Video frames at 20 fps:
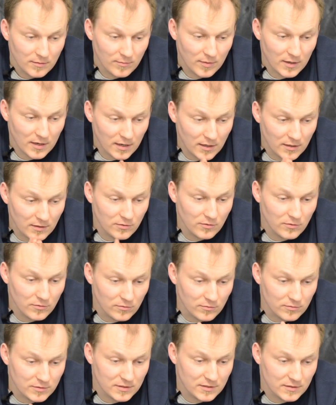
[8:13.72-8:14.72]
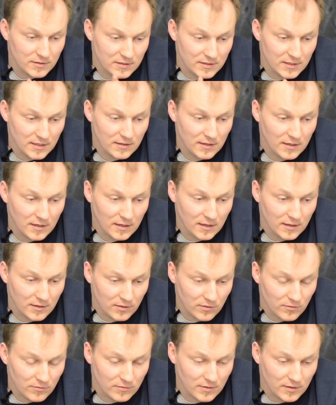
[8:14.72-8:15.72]
but I knew since then I, I
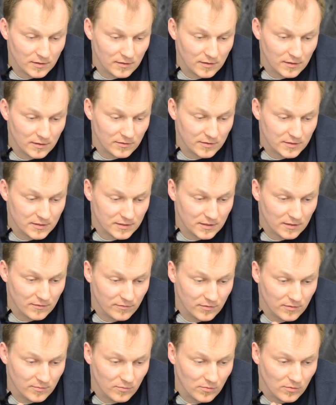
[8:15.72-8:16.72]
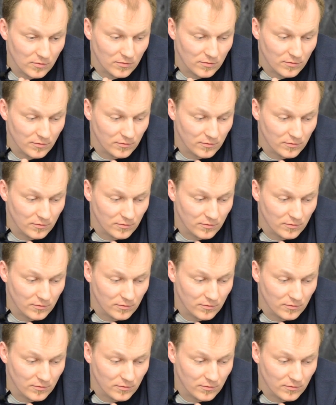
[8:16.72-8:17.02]
knew that there is something more,